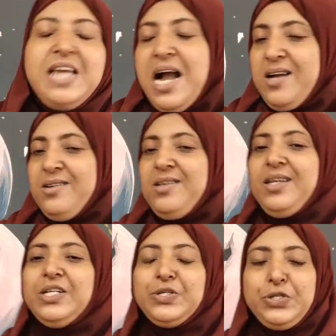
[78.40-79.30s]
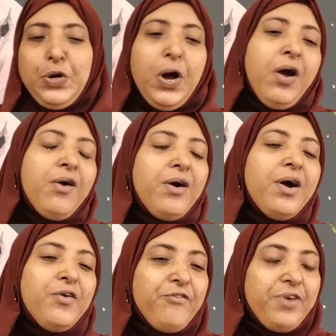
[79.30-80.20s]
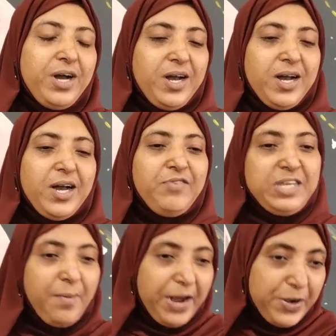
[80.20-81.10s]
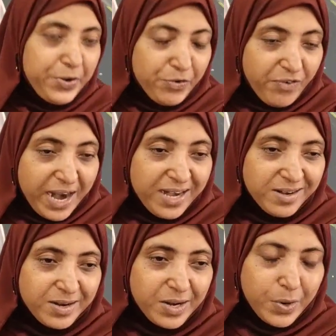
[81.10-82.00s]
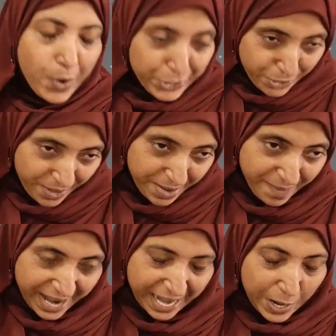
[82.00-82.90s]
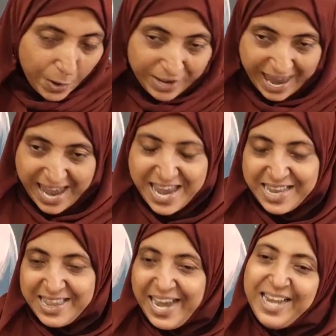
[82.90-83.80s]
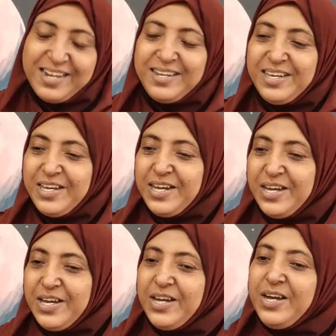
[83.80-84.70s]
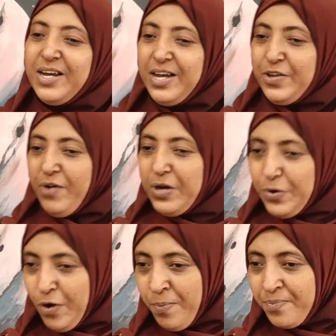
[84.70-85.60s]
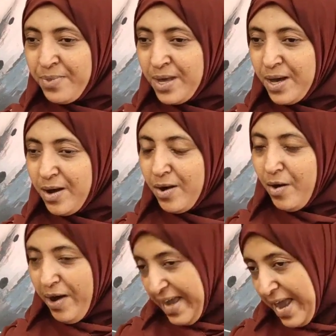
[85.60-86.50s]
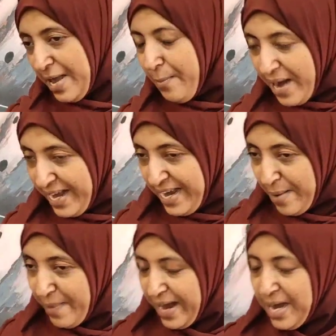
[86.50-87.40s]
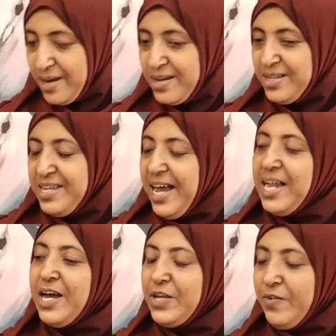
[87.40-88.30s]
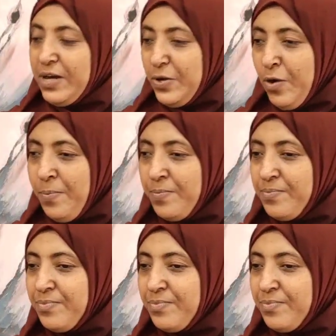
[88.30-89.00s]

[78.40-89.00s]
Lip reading: Yeah. So, which empire do you want? Ottoman Empire. Okay. Then, your group? Okay. Mali Empire. Then, your group?